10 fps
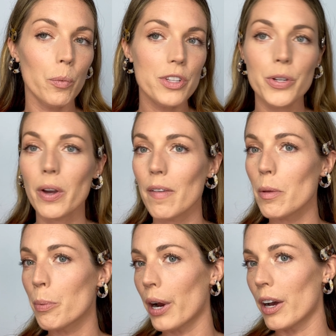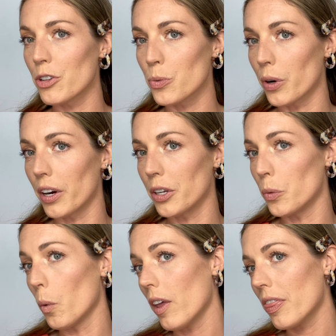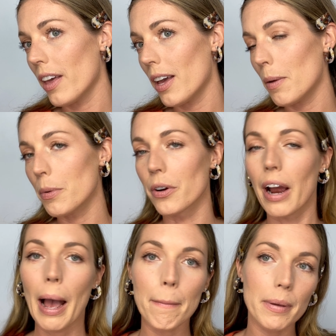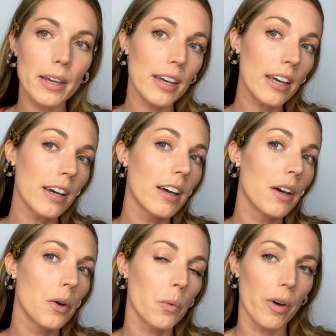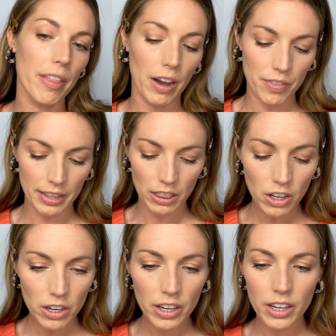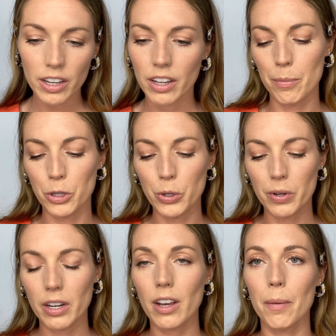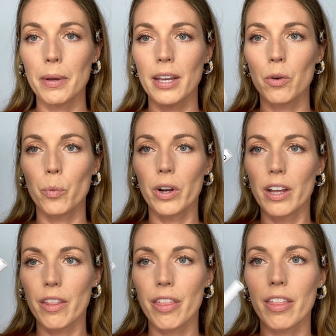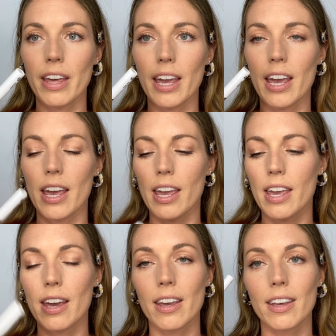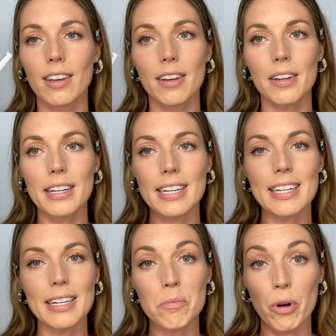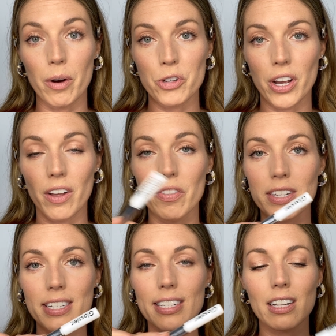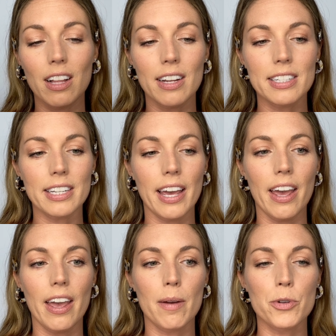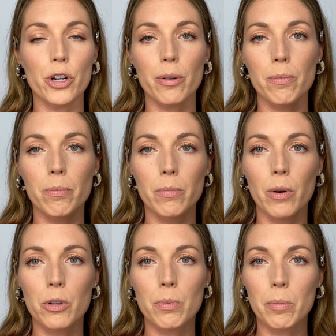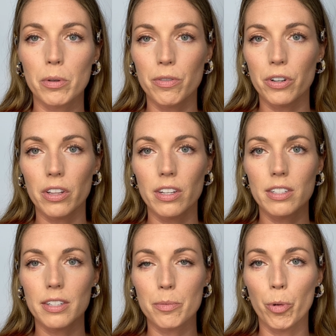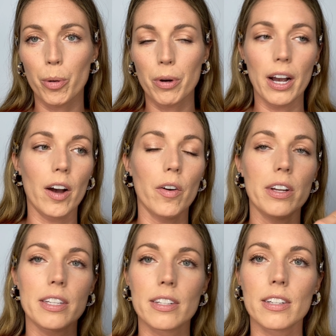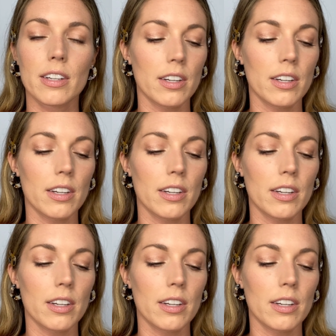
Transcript: once you have the brows where you want them, you're happy with how they look, you can come in with a tinted brow gel. This is the Glossier. I'm sure most people have heard of this. It's Boy Brow. It's